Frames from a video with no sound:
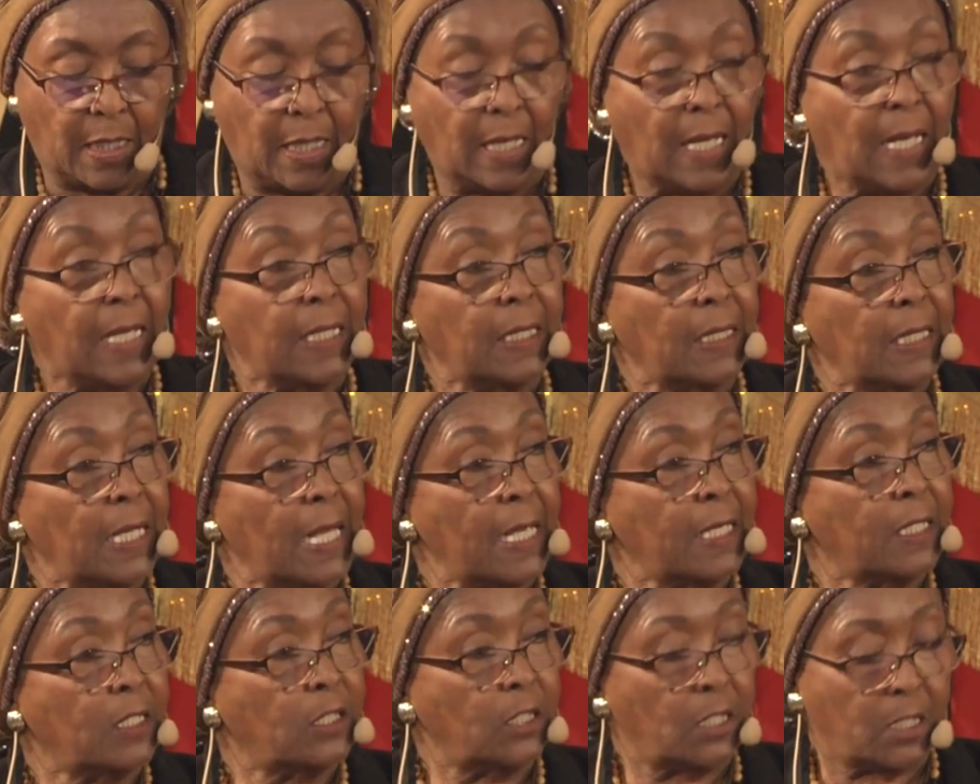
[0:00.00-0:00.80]

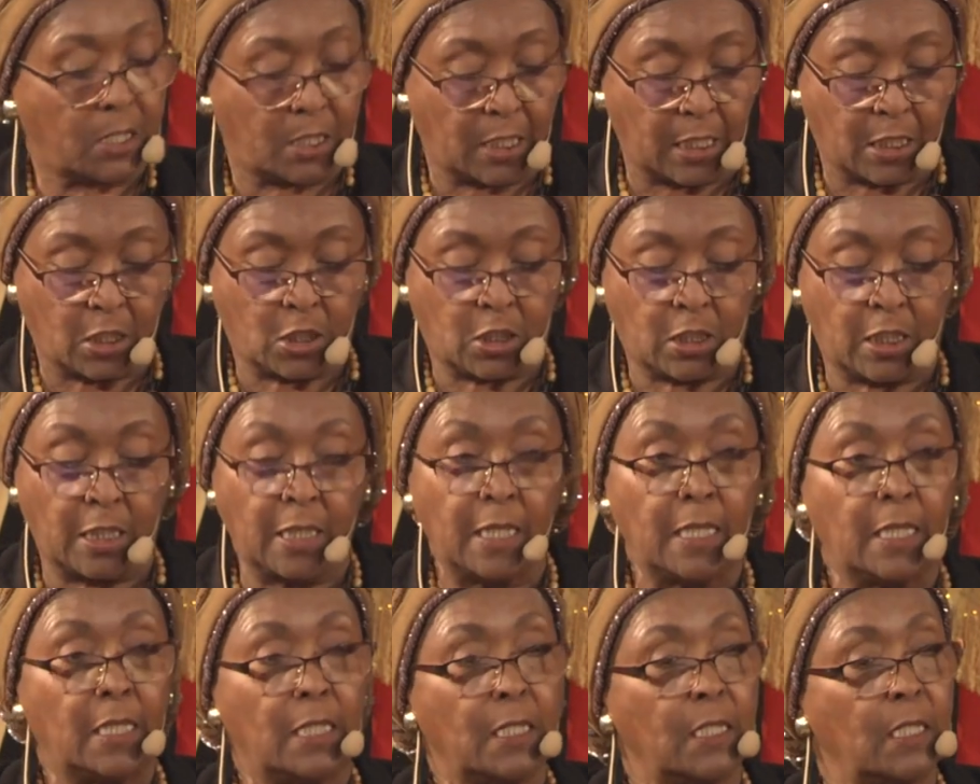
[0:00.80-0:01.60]
Unlike the
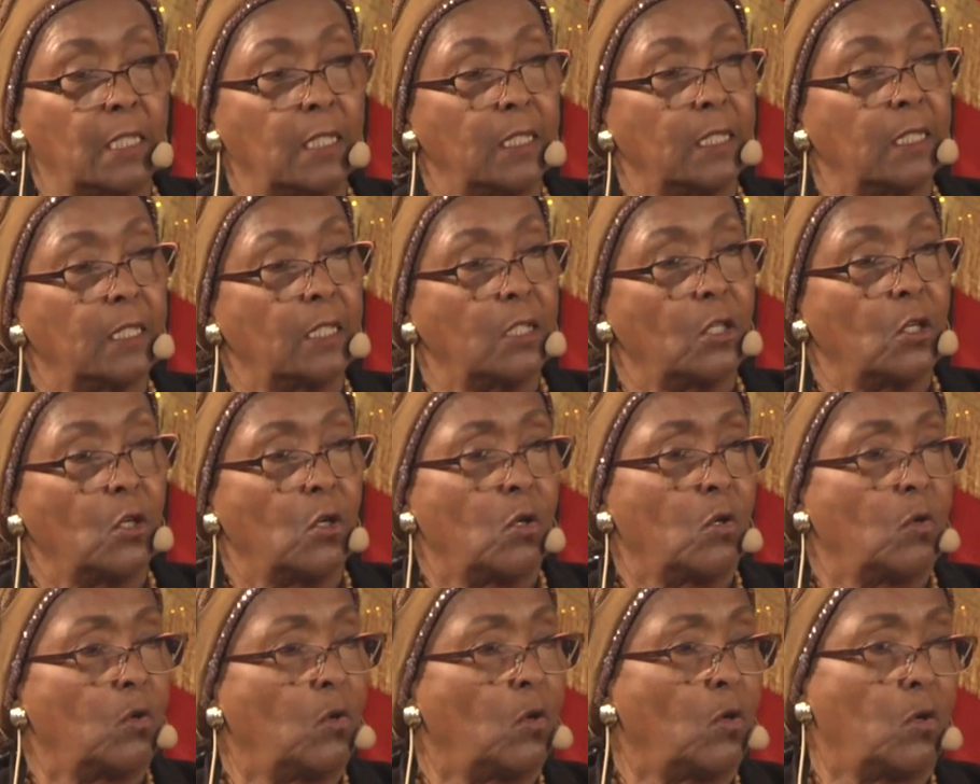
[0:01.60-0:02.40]
16
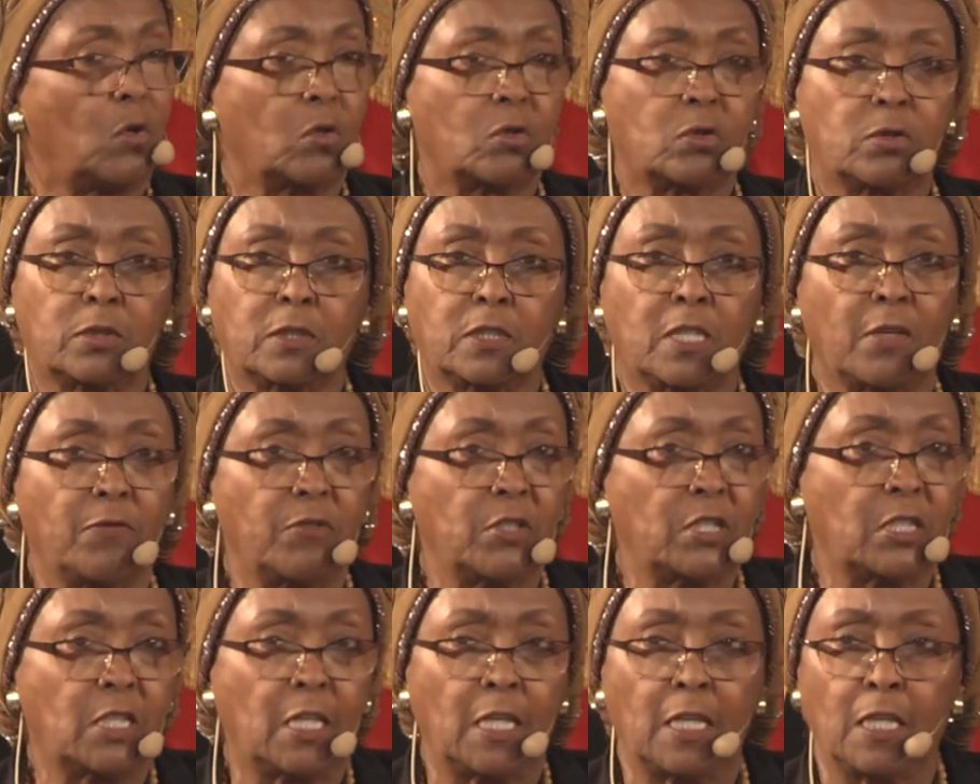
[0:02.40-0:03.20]
or
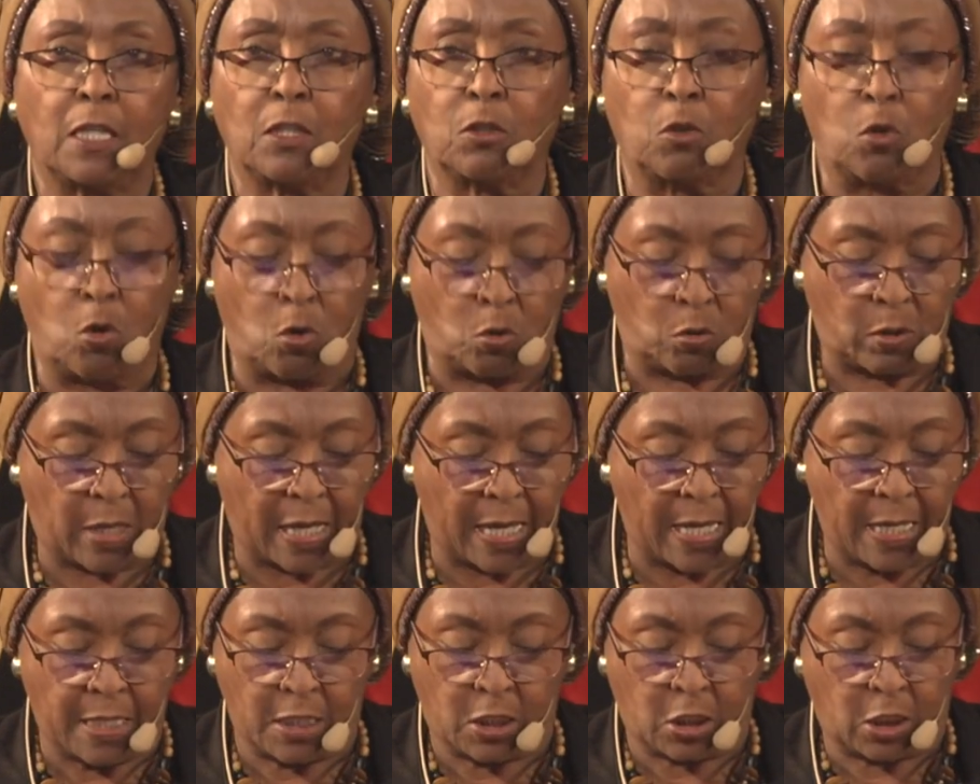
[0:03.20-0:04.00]
17 or
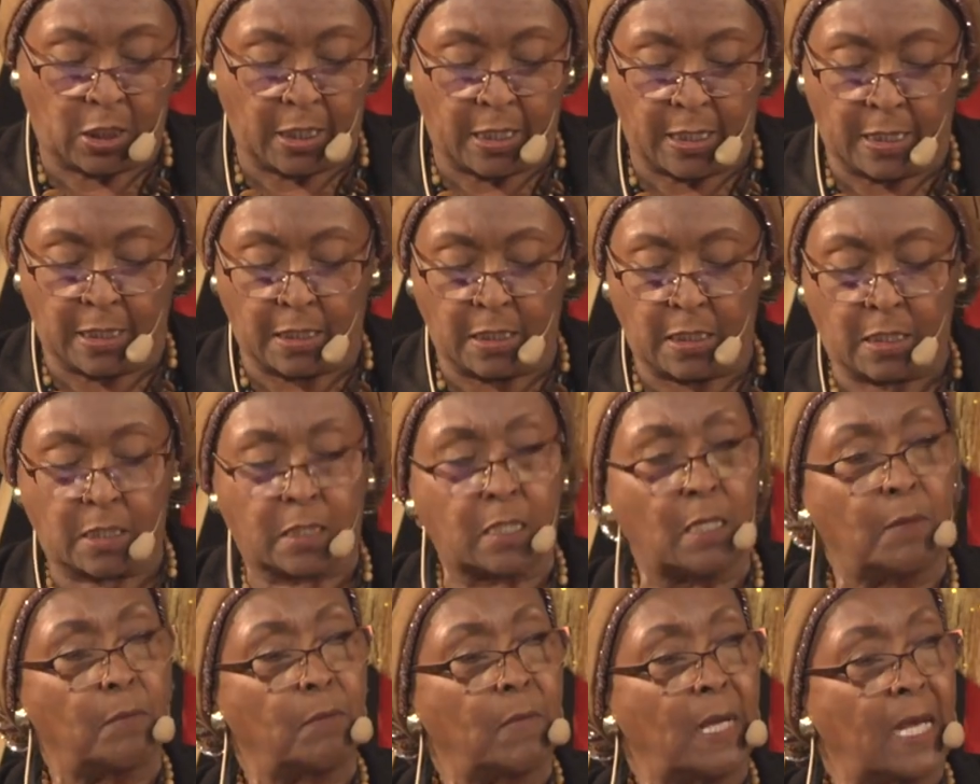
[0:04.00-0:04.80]
18
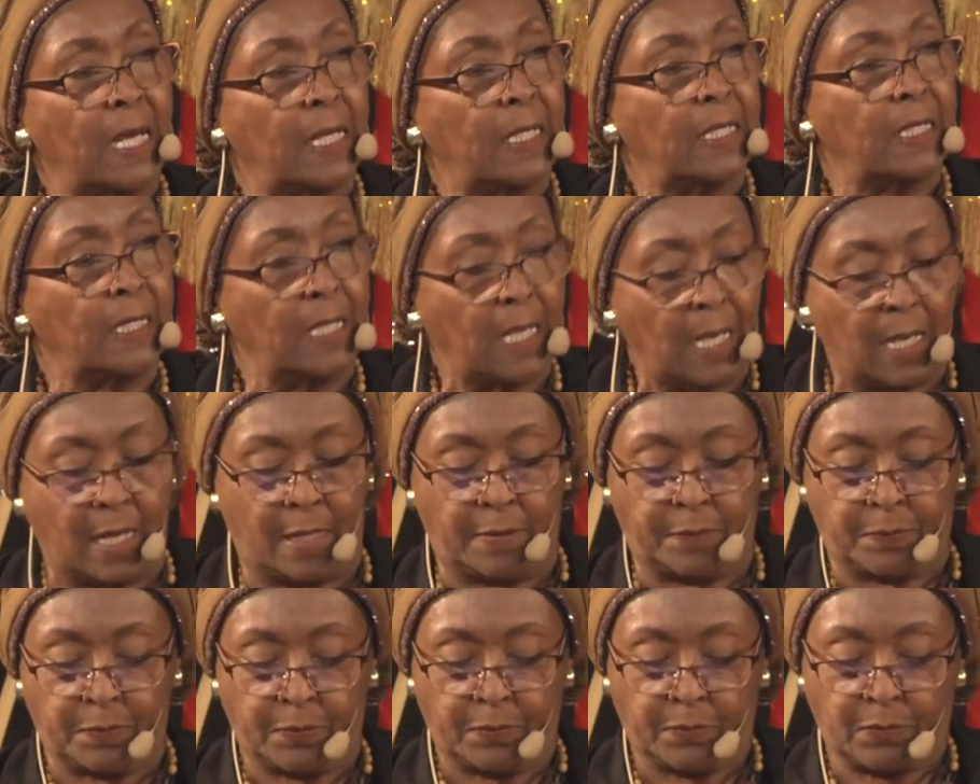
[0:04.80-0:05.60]
Somalia
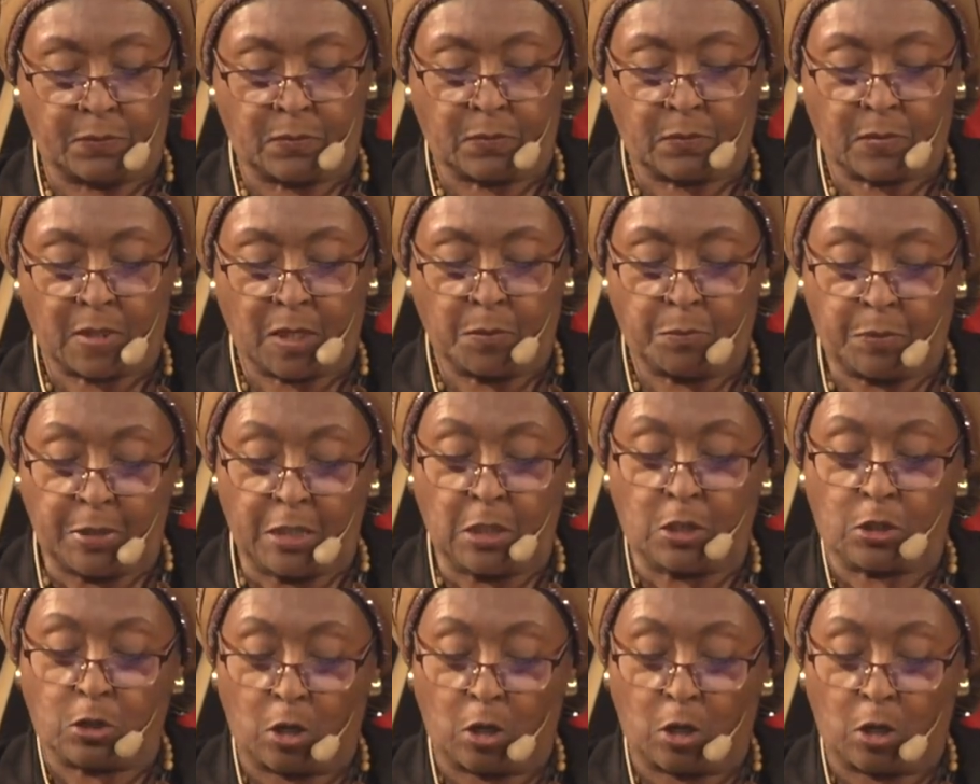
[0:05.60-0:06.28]
peace